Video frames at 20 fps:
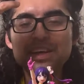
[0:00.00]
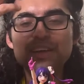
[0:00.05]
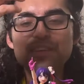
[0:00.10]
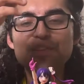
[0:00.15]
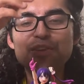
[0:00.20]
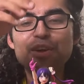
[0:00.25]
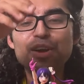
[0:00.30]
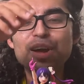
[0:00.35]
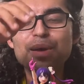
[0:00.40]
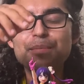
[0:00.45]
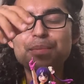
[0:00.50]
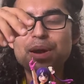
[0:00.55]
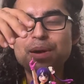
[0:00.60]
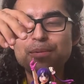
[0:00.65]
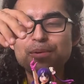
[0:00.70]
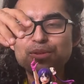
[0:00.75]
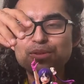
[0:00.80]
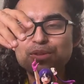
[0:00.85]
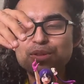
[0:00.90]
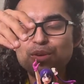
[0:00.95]
They're
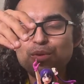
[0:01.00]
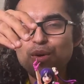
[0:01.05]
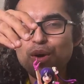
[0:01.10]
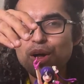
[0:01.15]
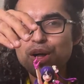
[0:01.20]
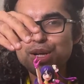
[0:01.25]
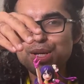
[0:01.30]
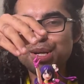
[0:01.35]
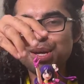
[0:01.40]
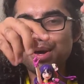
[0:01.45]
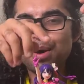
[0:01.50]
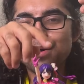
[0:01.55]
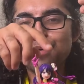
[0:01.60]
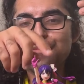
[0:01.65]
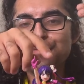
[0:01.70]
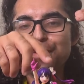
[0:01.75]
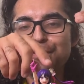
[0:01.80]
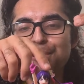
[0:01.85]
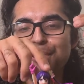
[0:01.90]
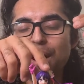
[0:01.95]
comparable to the quality
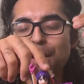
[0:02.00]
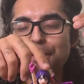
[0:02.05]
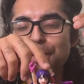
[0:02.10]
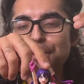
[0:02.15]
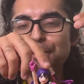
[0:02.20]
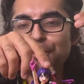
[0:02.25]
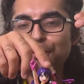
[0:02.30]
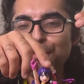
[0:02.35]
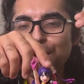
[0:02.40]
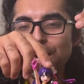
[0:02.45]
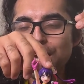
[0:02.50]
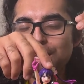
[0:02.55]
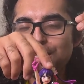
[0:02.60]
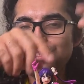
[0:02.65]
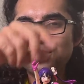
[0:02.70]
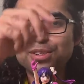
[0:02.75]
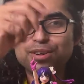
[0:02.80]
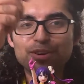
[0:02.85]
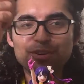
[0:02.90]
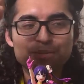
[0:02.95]
of a PopUpParade,
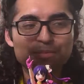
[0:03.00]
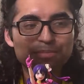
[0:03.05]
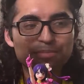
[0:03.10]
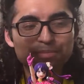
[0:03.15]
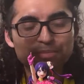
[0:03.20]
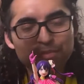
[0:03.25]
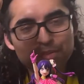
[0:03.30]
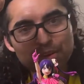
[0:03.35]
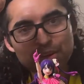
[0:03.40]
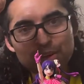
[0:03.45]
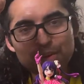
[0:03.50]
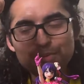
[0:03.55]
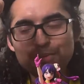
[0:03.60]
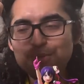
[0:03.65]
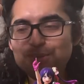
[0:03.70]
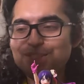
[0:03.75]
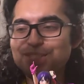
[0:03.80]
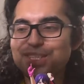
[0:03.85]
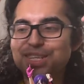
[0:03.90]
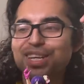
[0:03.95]
so
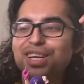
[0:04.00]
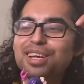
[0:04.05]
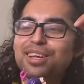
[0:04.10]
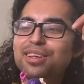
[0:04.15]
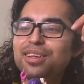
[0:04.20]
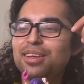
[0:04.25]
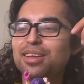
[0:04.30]
we'll see.